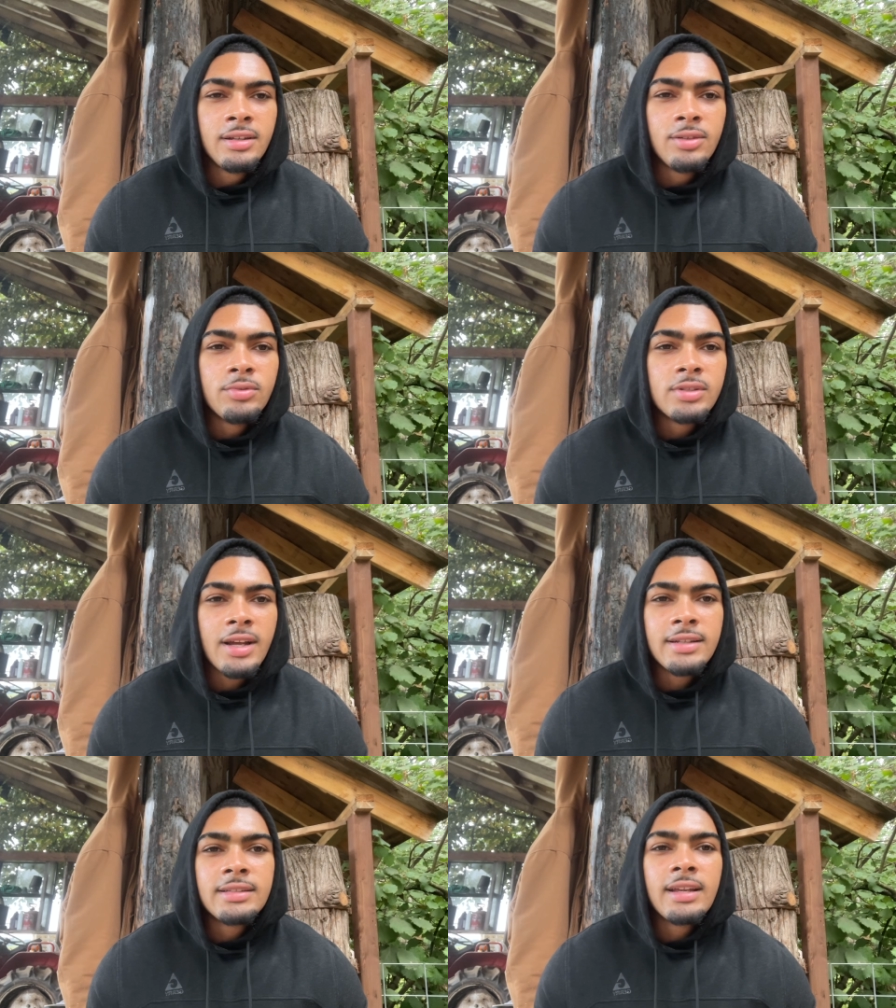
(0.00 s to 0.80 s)
You just
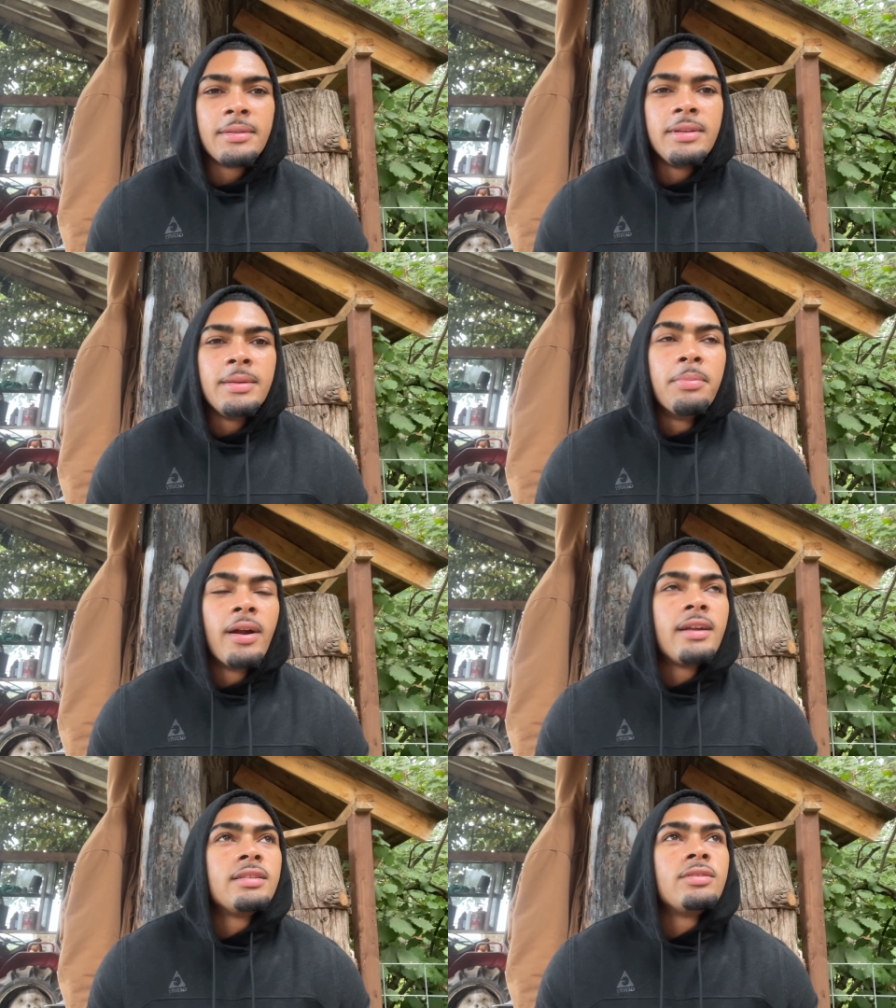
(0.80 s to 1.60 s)
gotta take a deep
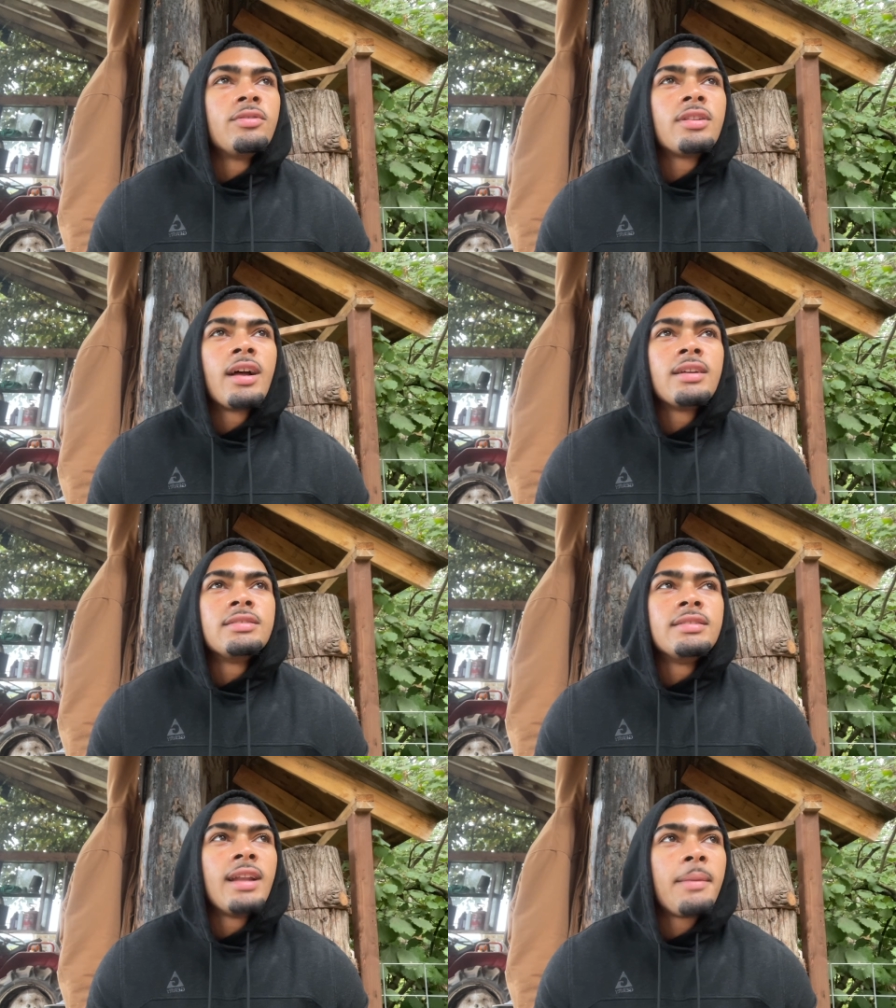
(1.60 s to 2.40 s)
breath and realize
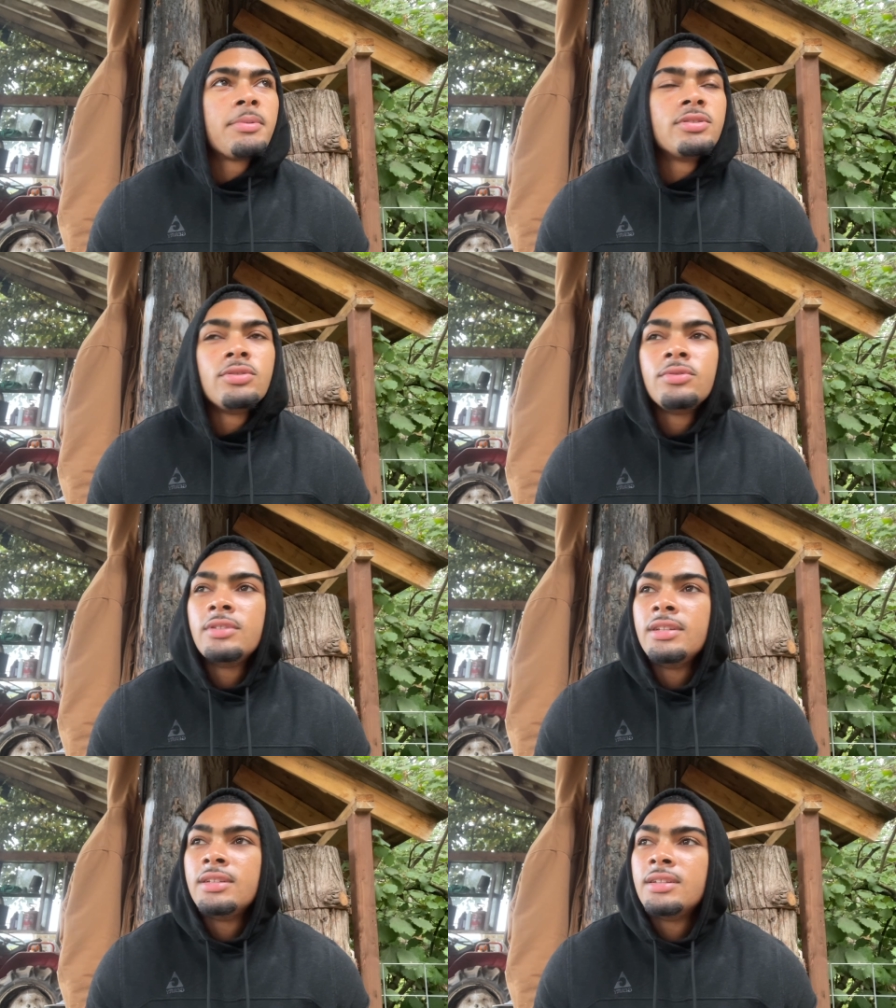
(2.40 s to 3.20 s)
an
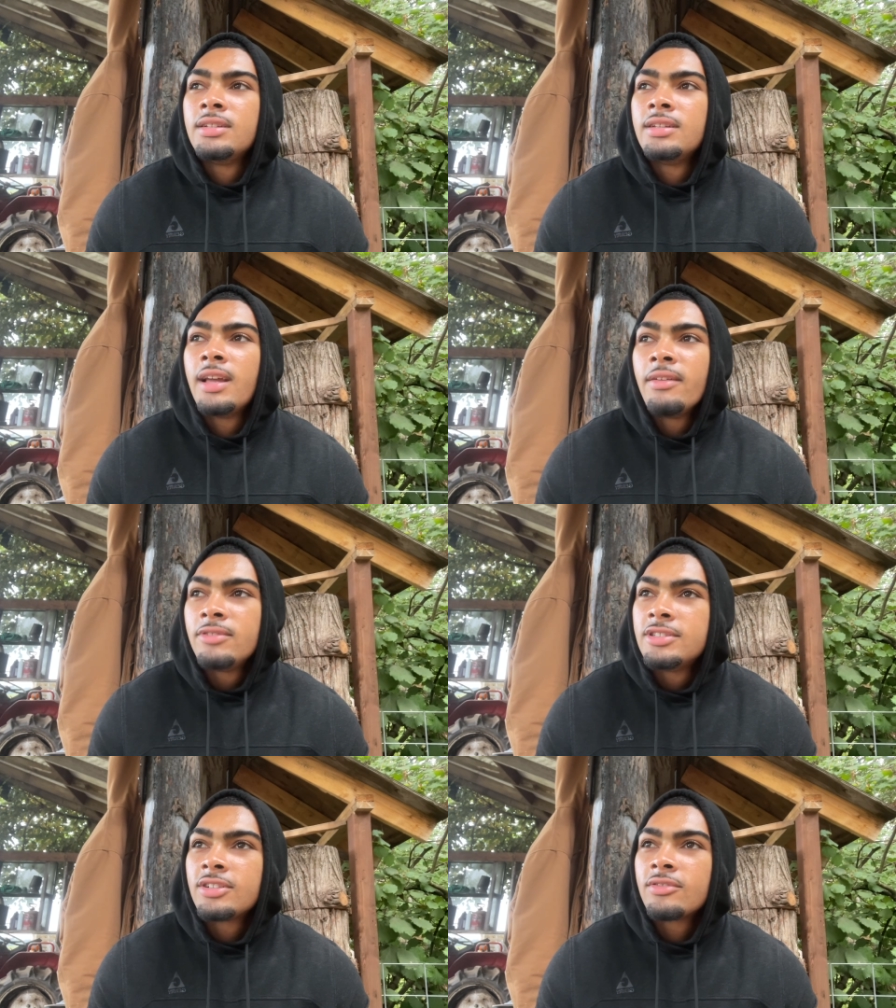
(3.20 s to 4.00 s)
opportunity every
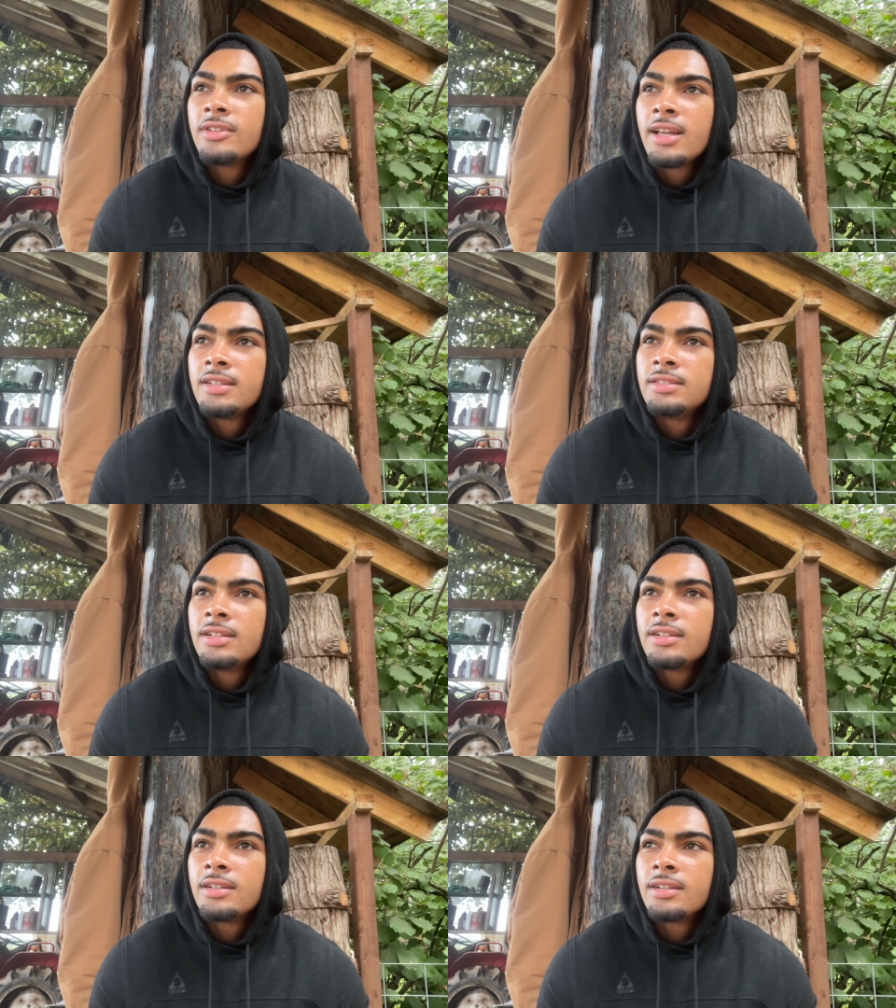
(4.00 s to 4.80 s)
single day is
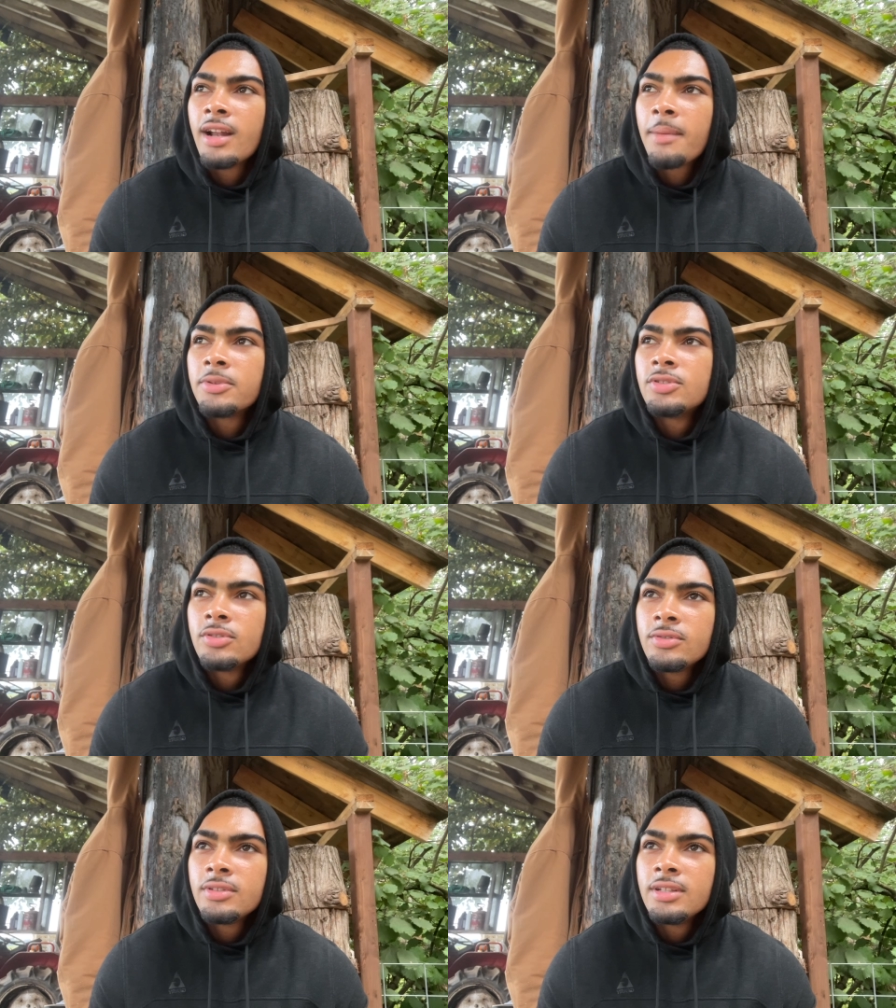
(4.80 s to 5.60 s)
here. An
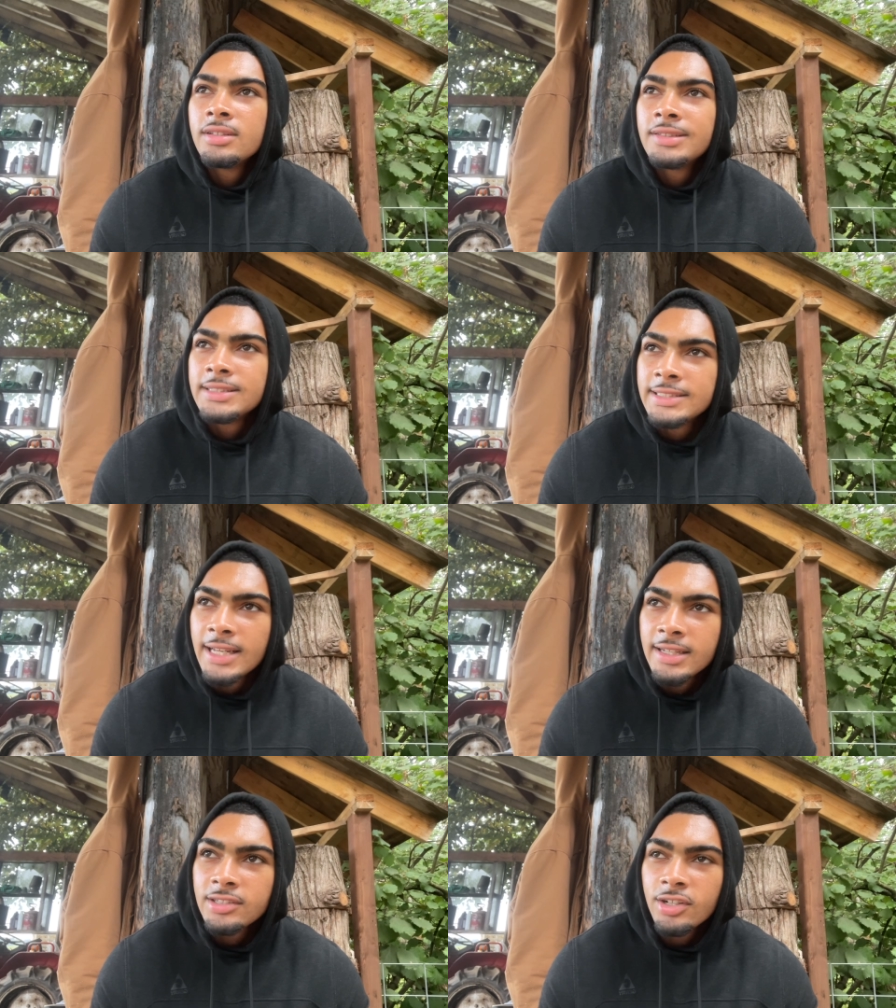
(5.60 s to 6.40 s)
opportunity to
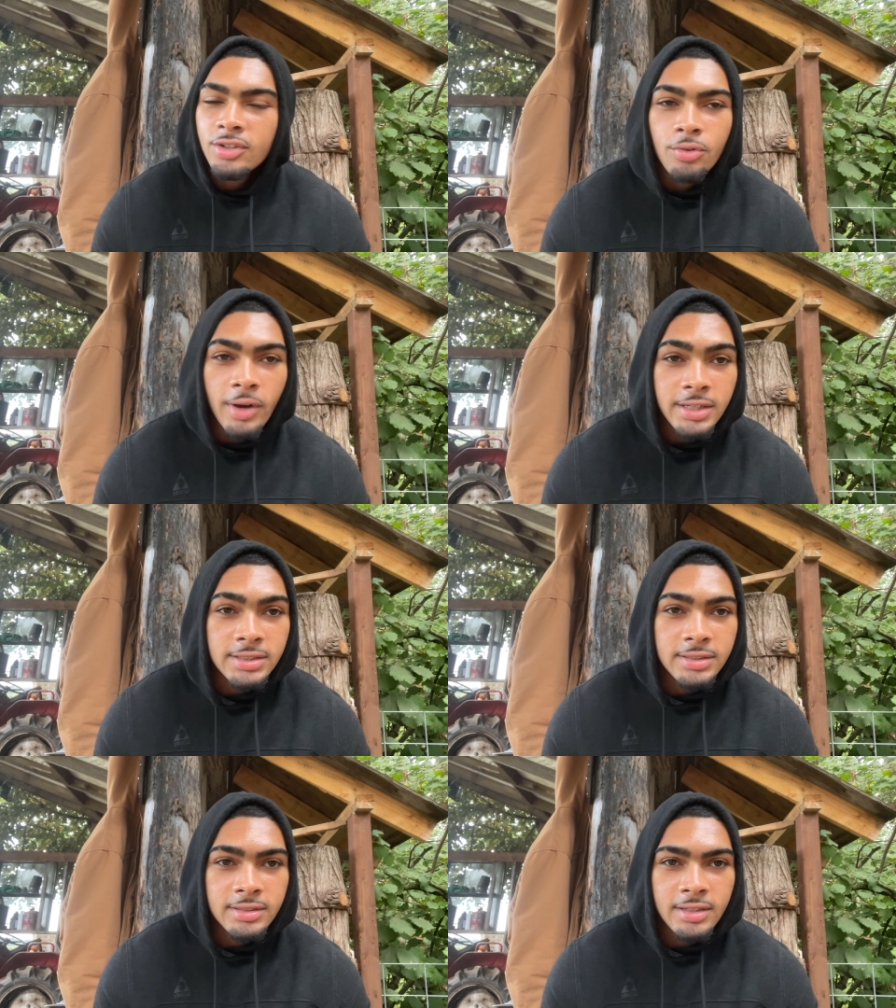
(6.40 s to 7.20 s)
change our
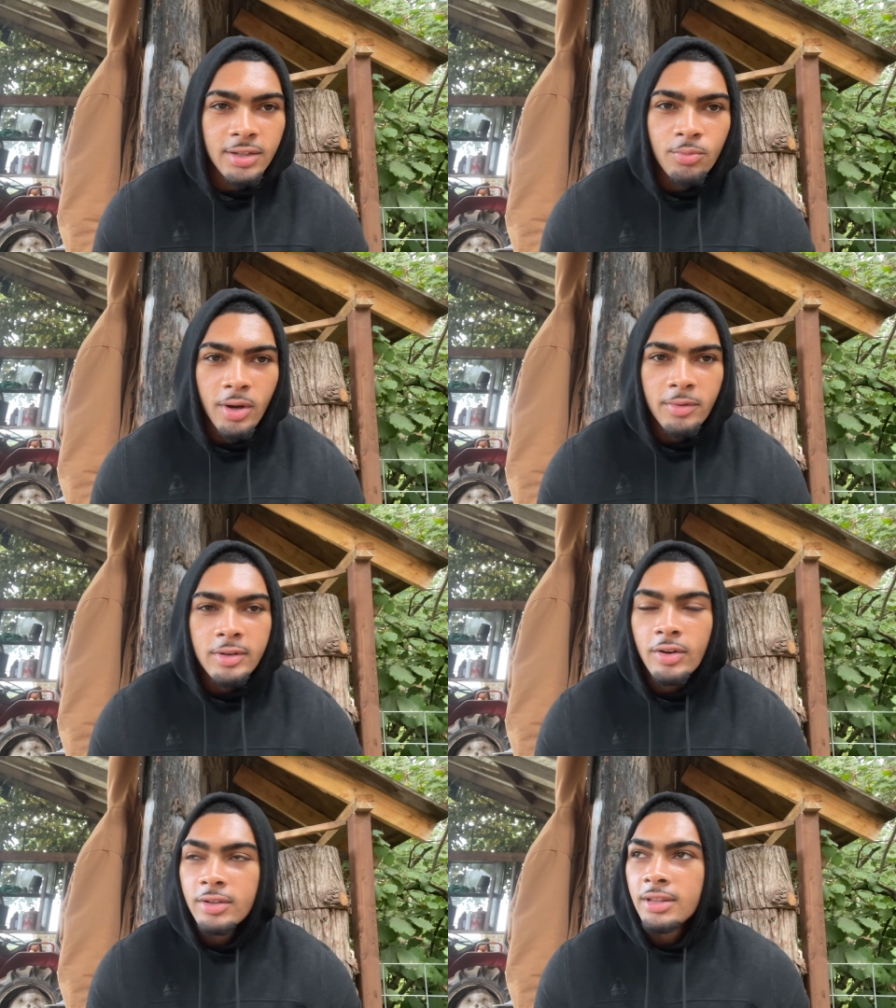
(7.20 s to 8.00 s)
direction and where we're
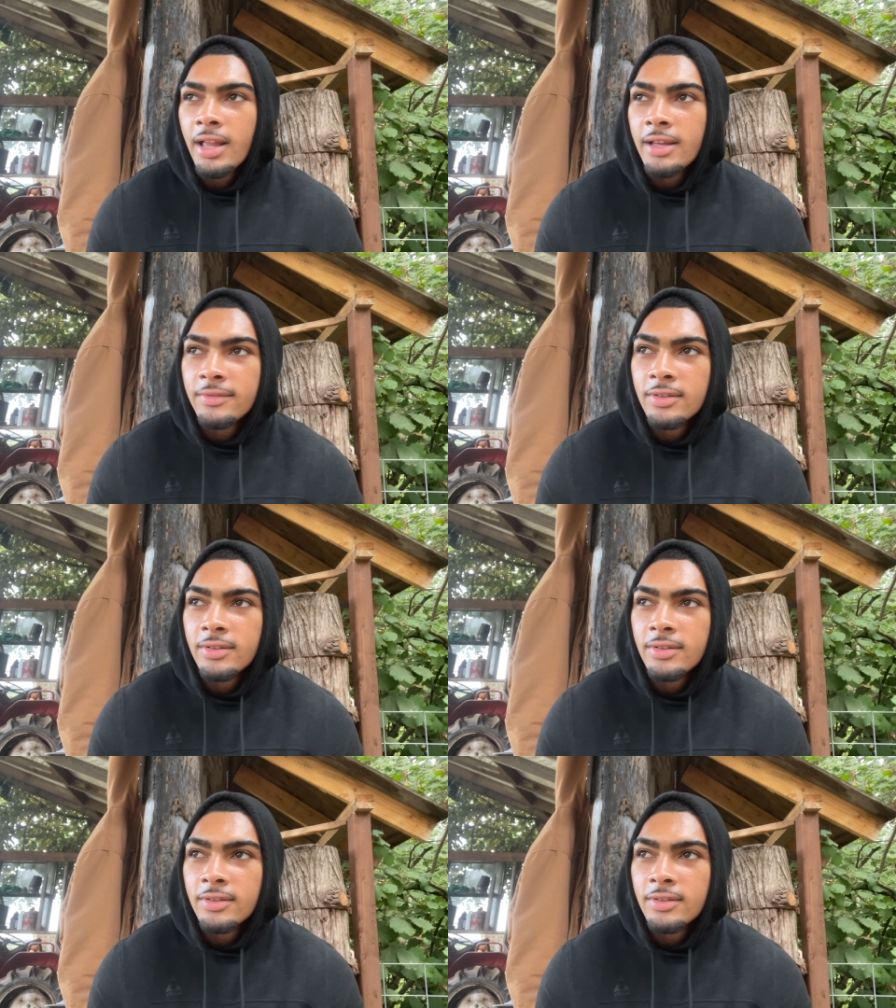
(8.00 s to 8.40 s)
going in life.